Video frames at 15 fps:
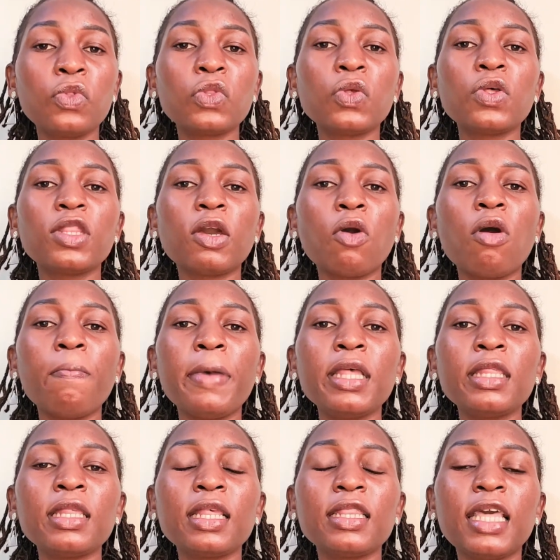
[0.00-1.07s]
So
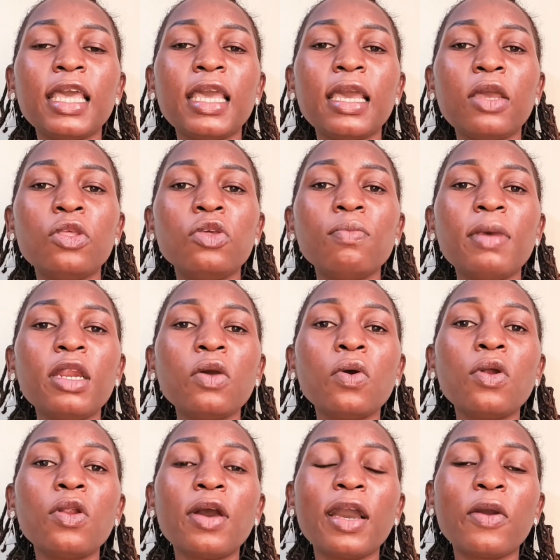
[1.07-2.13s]
the human
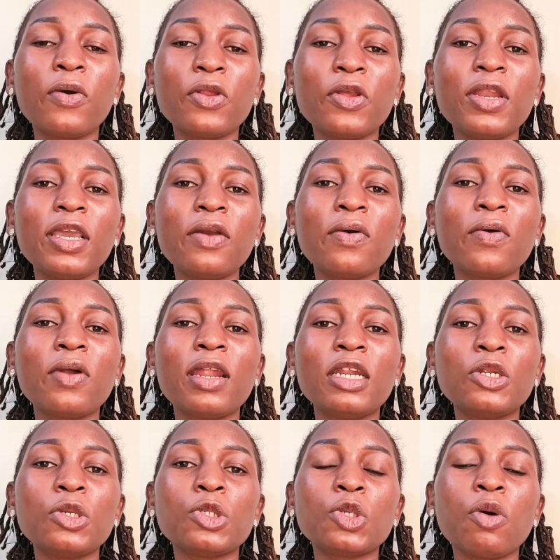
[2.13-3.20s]
chorionic
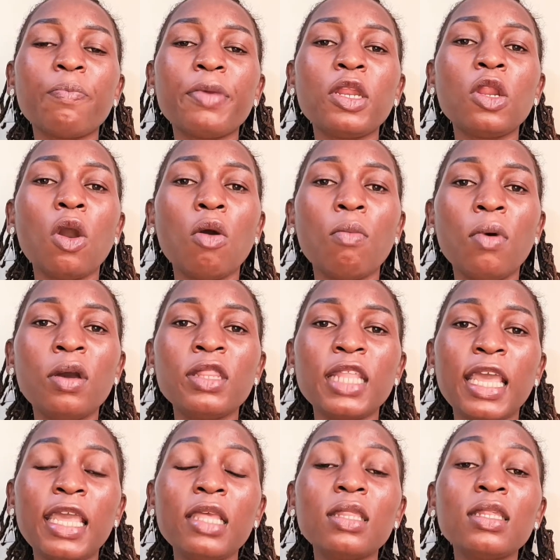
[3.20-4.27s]
gonadotropin hormone,
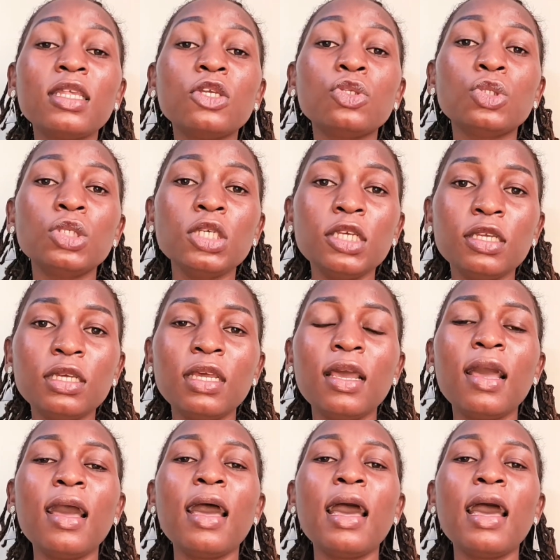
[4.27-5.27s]
the HCG,